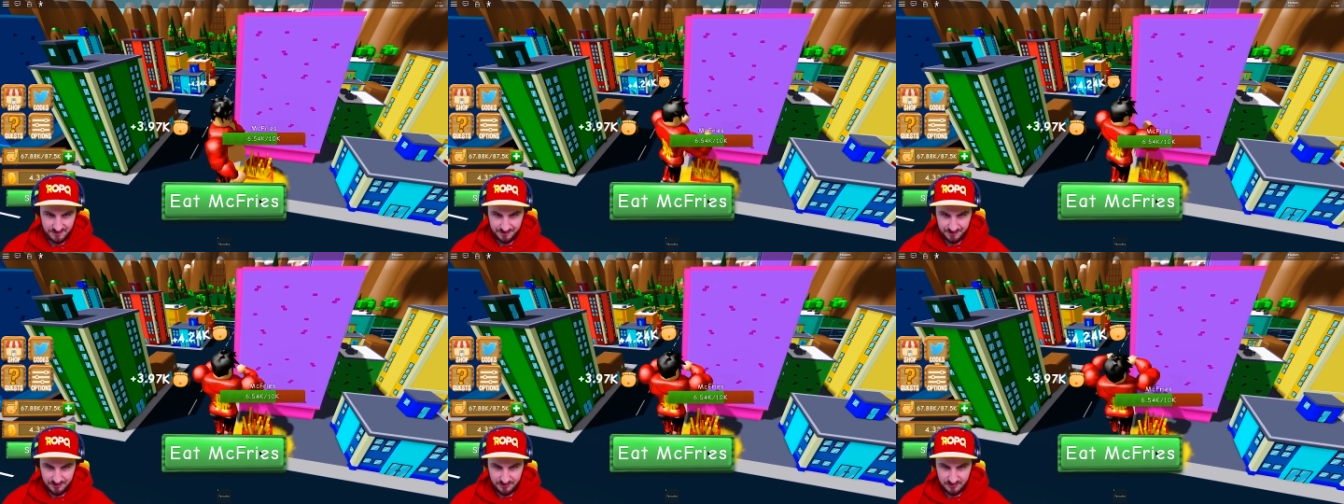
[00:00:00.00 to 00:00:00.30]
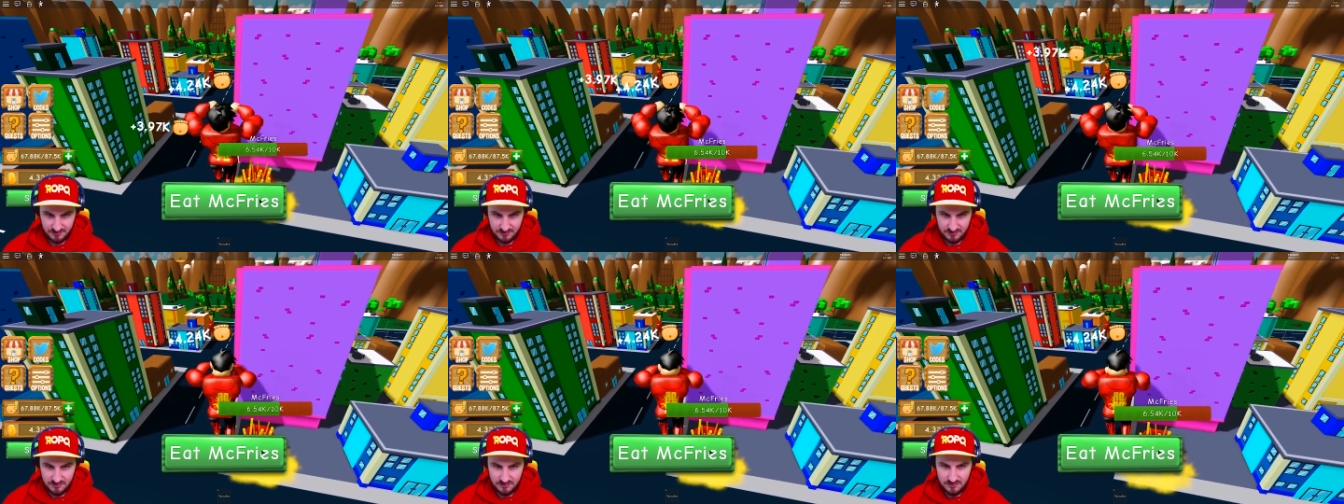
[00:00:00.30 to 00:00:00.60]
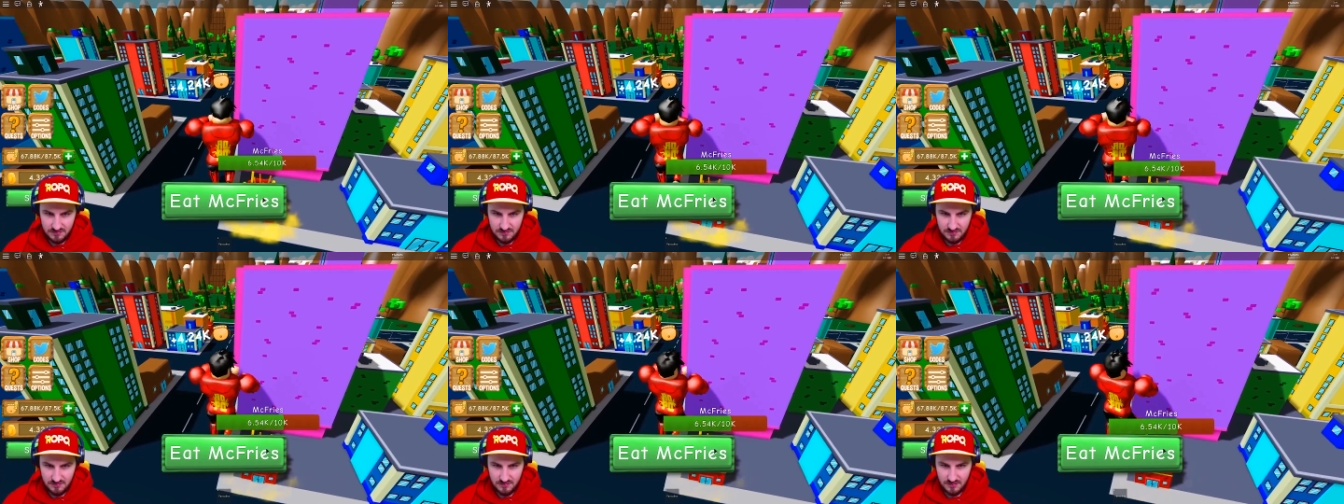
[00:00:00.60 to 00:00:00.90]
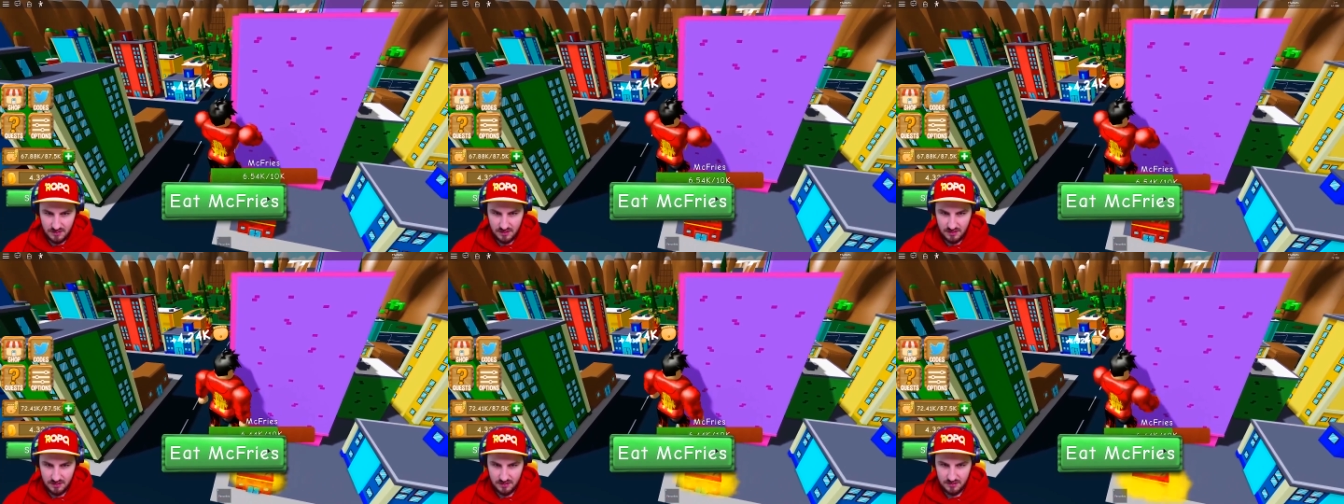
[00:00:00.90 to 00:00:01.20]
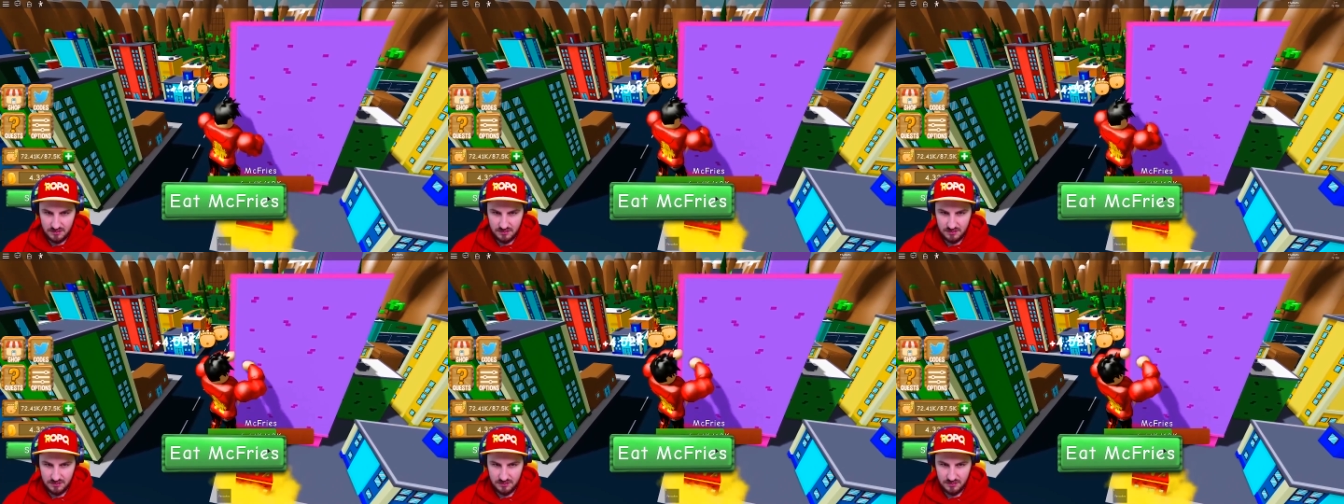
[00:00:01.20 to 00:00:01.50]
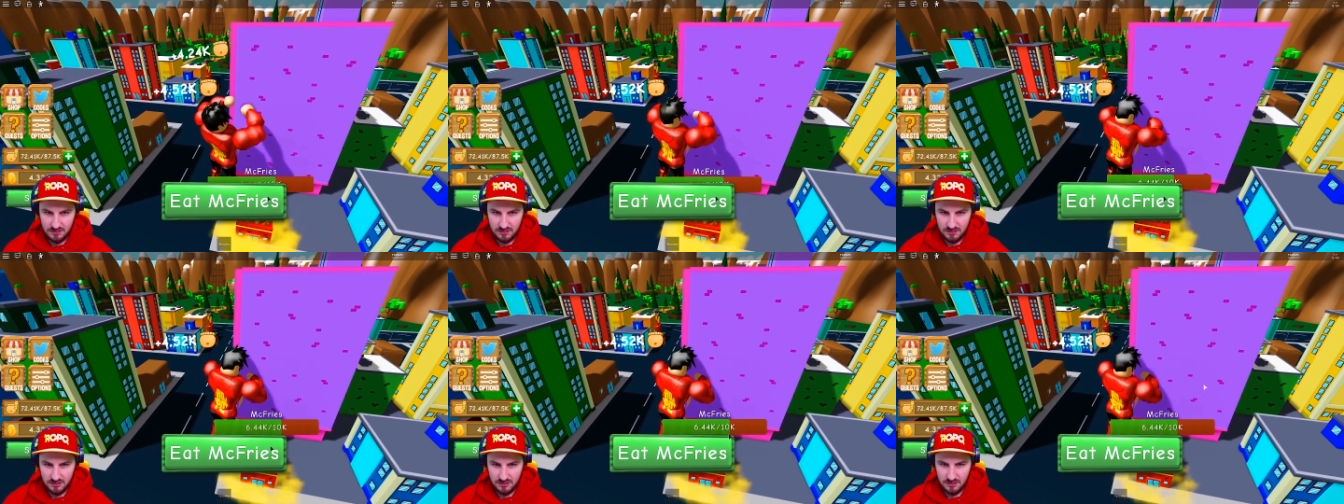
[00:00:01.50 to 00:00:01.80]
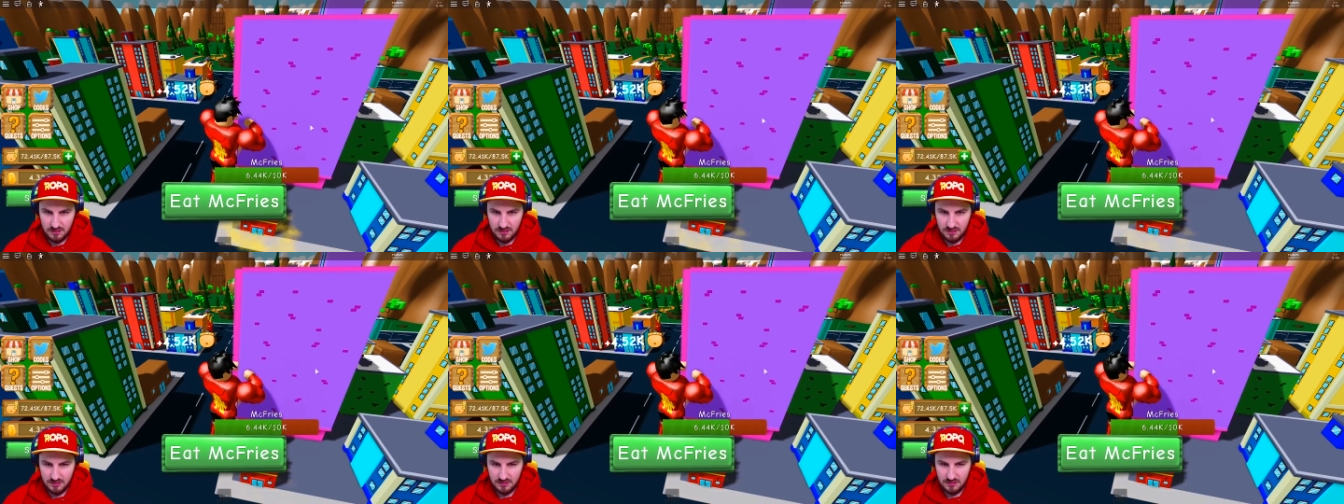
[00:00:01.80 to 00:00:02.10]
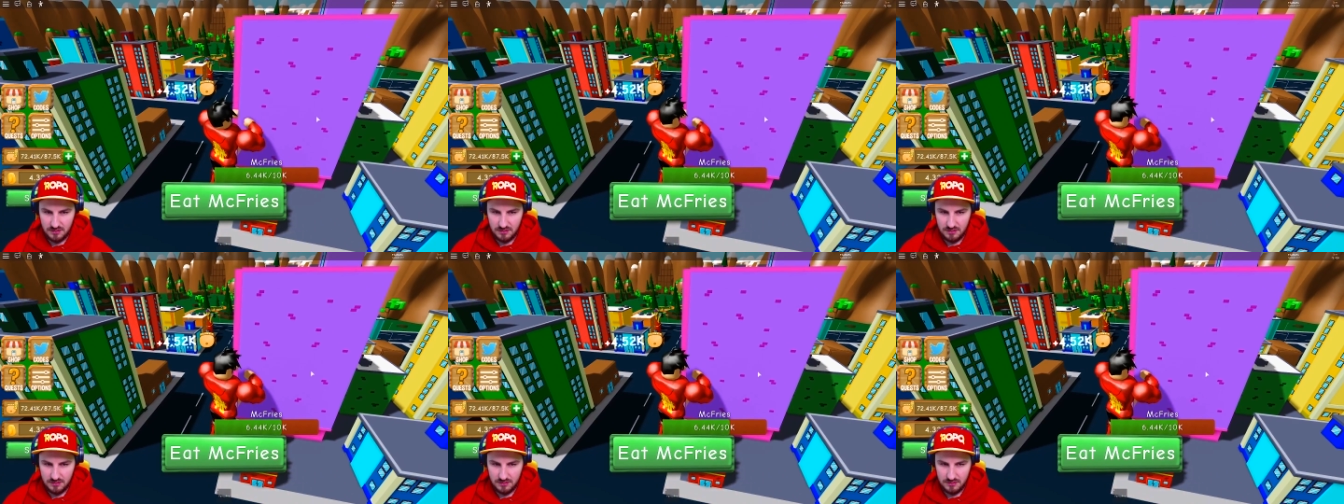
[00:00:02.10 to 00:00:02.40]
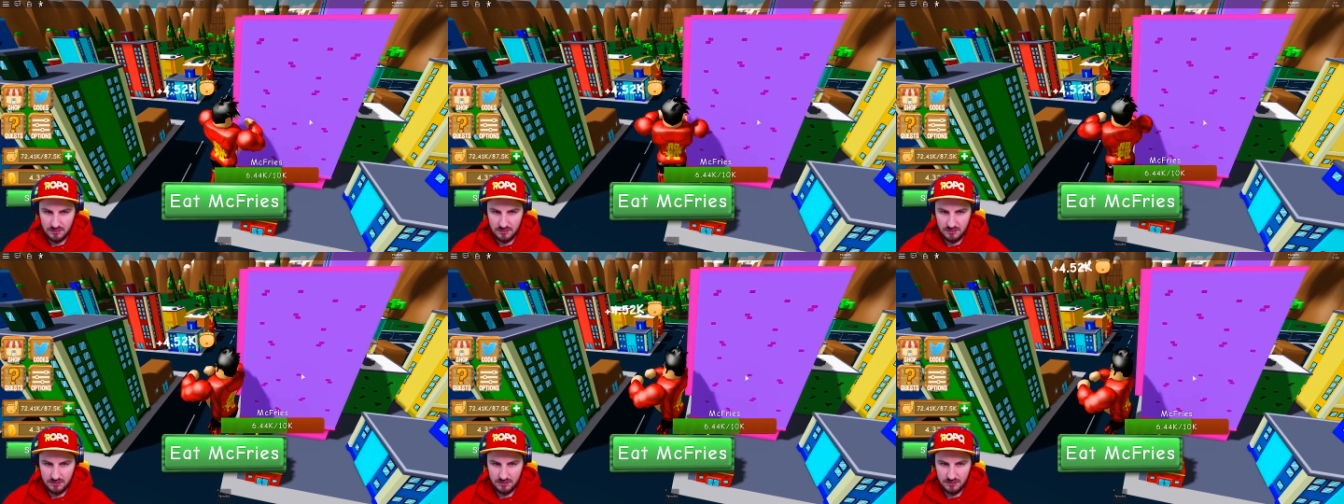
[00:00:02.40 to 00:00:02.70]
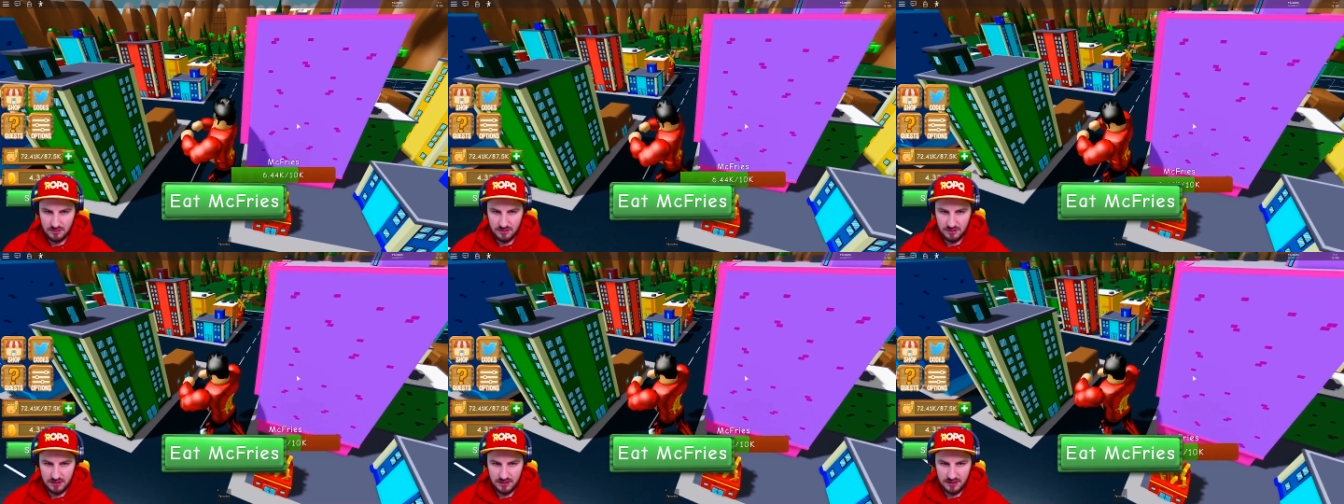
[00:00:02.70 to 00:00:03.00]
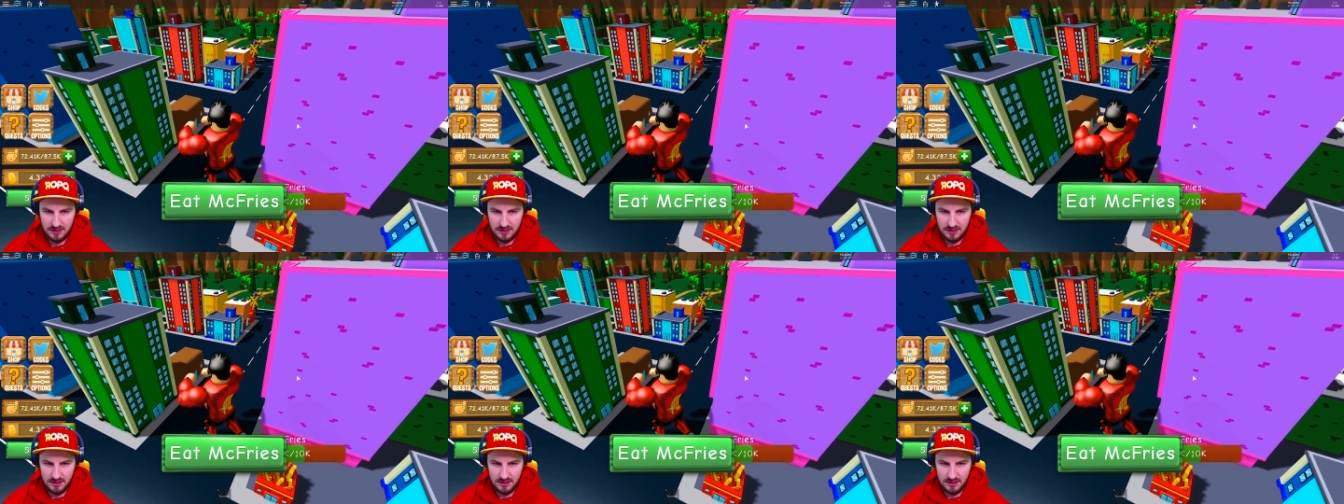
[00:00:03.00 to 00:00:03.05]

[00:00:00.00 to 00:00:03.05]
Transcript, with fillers: Must be size one K. Okay, now I need to back up again.